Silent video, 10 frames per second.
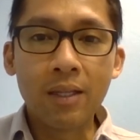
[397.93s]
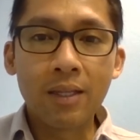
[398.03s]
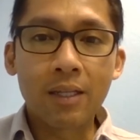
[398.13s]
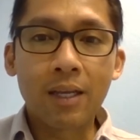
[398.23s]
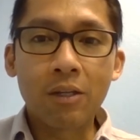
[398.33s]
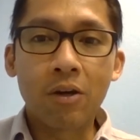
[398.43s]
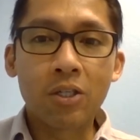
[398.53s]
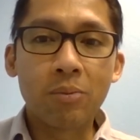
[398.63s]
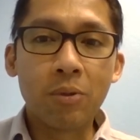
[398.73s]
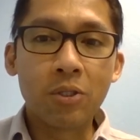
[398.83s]
that can
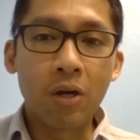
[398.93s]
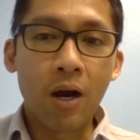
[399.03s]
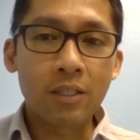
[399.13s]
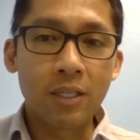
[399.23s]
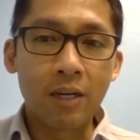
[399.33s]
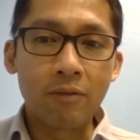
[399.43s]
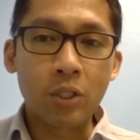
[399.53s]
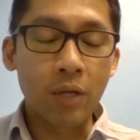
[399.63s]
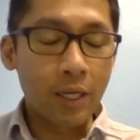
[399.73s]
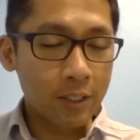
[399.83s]
contribute to oxidative
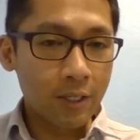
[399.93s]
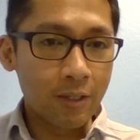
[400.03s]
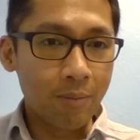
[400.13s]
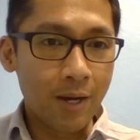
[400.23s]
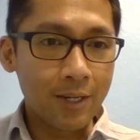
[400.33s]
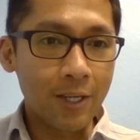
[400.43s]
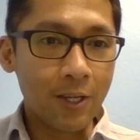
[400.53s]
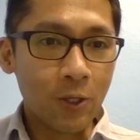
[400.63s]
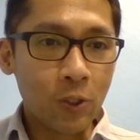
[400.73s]
stress in the body.